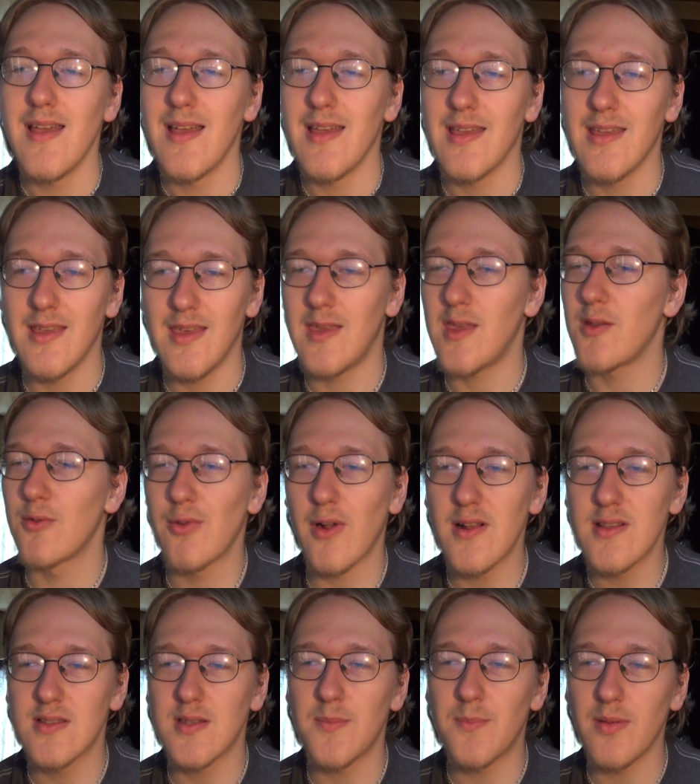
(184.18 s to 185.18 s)
He he
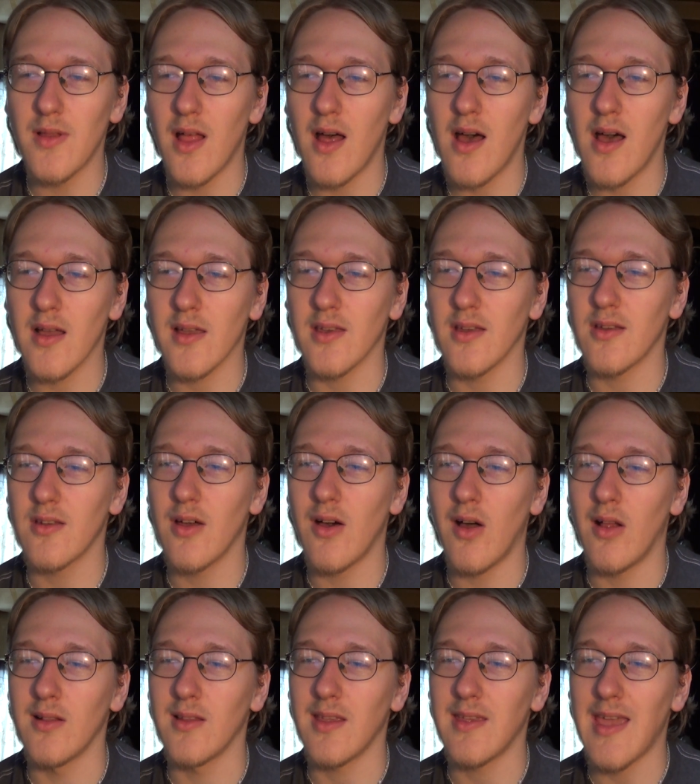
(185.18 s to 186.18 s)
runs a blog
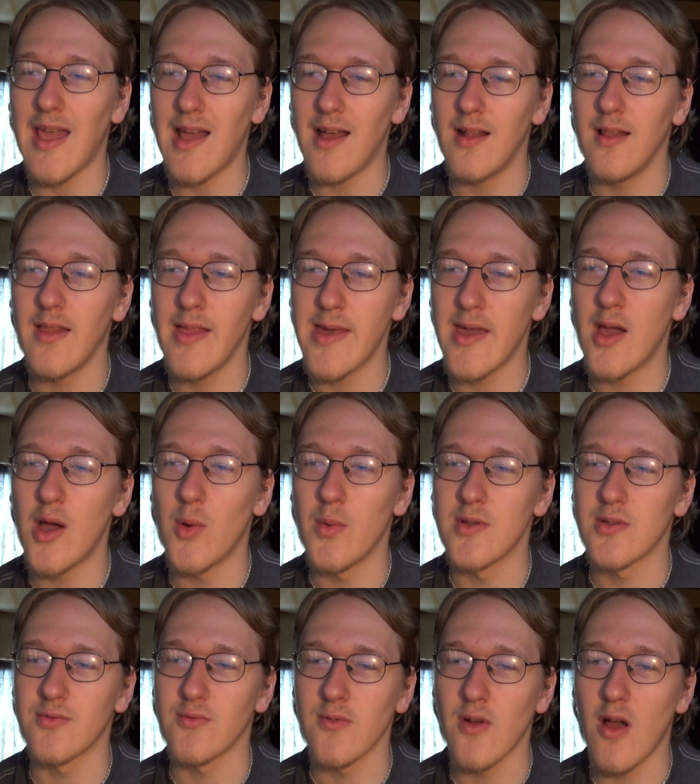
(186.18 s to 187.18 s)
called Galileo
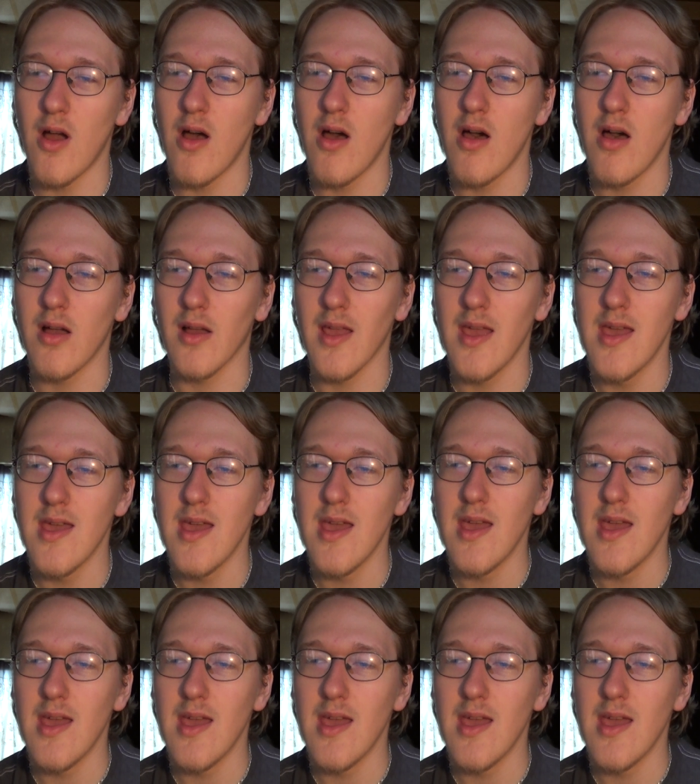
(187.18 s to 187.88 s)
was wrong